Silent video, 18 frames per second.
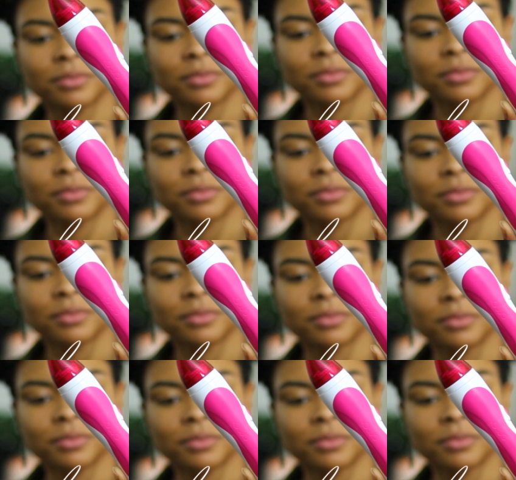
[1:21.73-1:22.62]
So now that
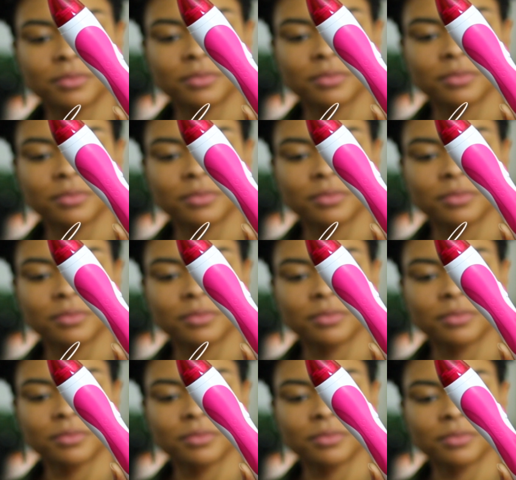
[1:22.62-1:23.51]
that's stated, we can
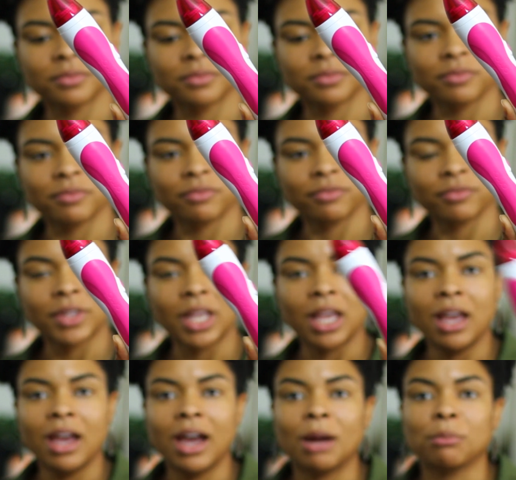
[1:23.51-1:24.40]
move on.
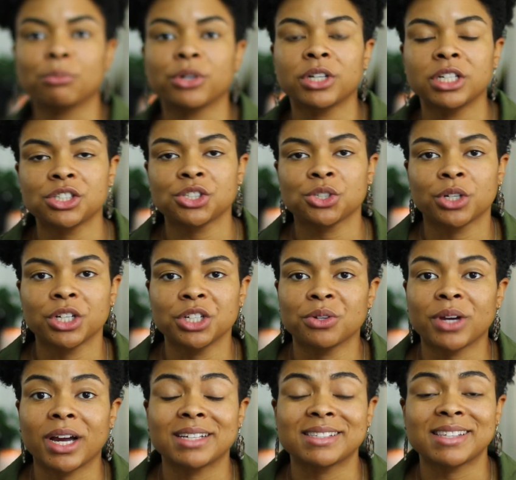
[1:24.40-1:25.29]
I'm pretty sure you
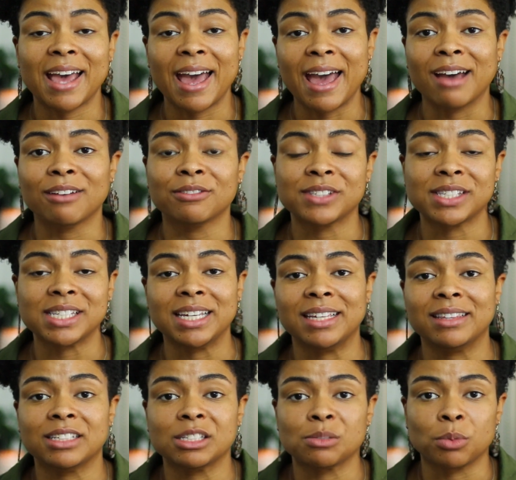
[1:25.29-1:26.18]
guys have seen
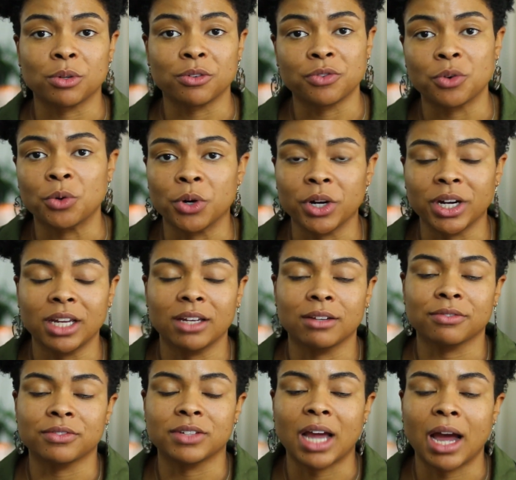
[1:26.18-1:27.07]
this before.
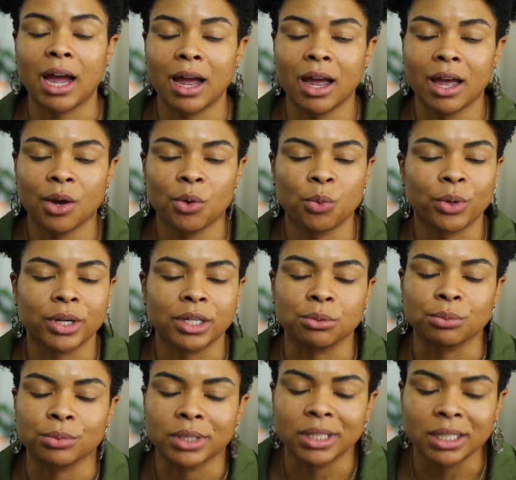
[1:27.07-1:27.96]
If not, where you
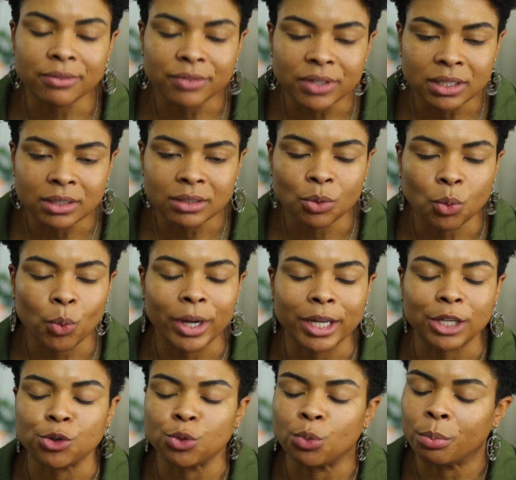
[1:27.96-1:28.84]
living, where
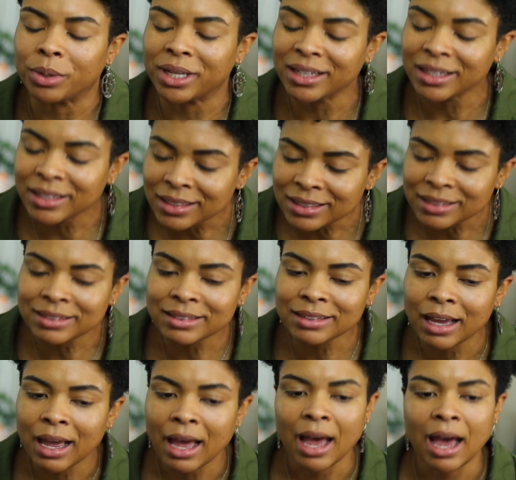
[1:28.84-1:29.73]
you been.
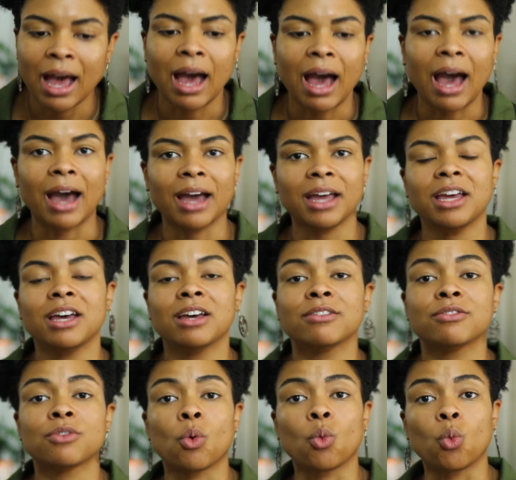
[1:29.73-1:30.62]
I
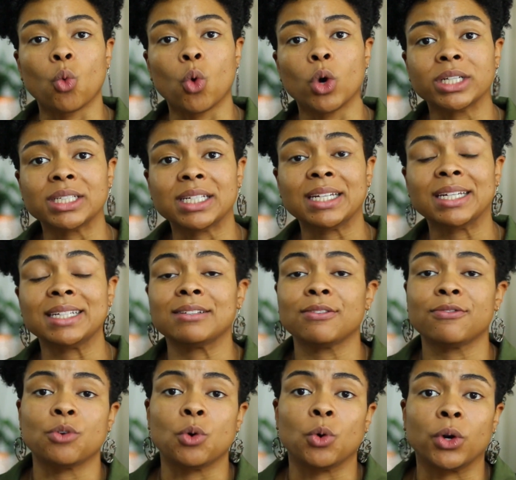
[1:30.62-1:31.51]
have wanted it
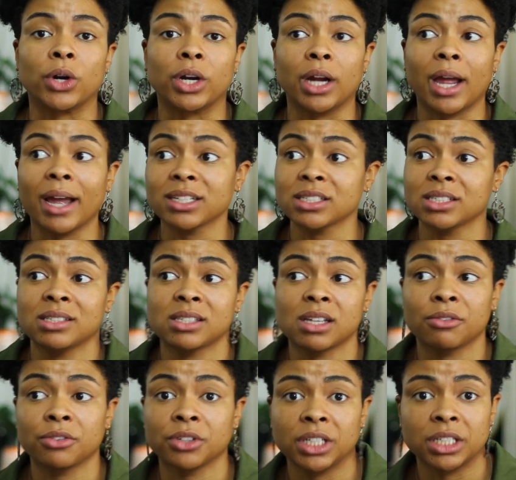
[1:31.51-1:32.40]
for actually
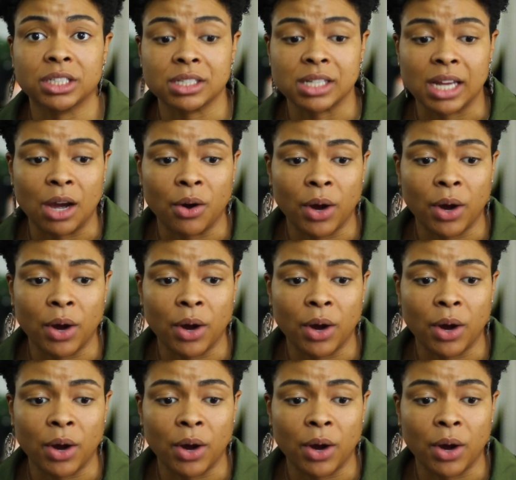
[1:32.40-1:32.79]
several years now.